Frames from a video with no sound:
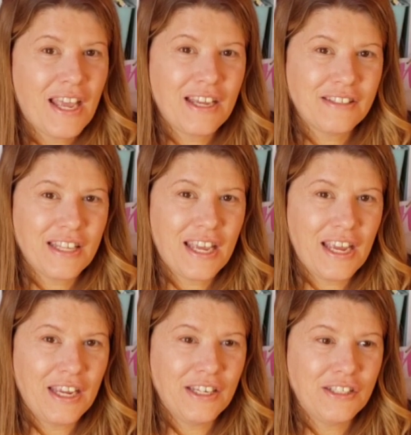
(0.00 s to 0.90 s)
as they
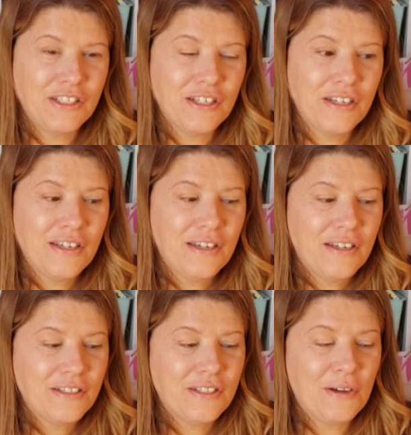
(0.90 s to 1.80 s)
age.
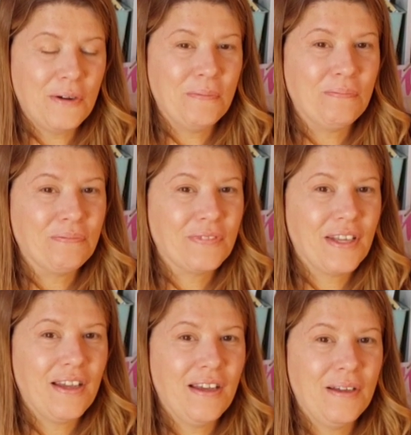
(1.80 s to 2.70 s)
So
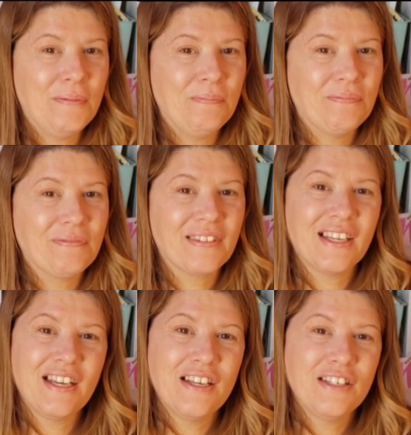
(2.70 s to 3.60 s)
um,
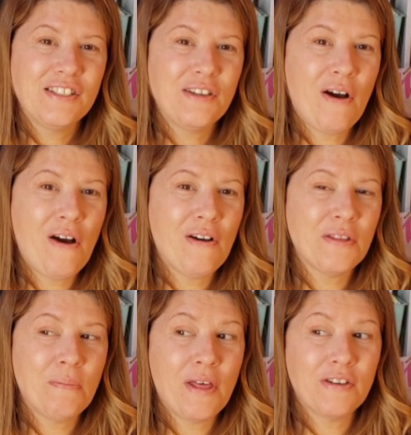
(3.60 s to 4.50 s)
to all
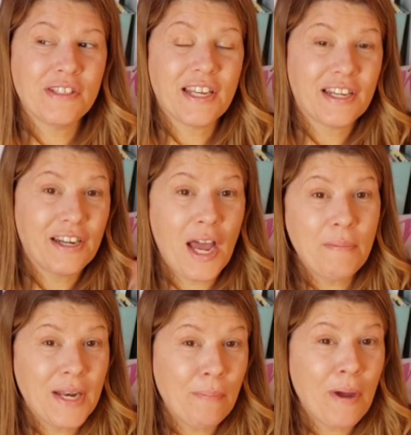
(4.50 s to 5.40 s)
the mothers that
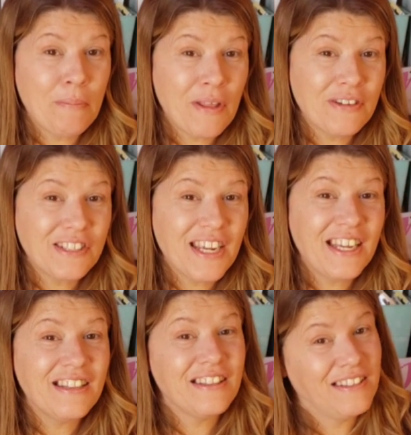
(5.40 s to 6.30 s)
coming up on Mother's
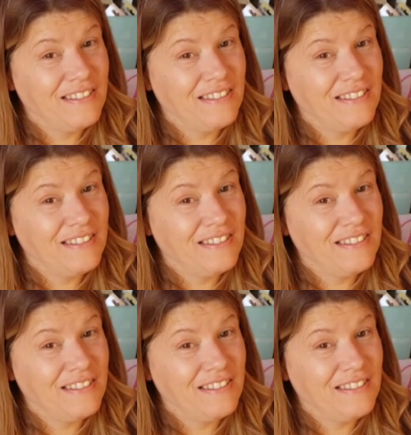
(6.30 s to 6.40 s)
Day.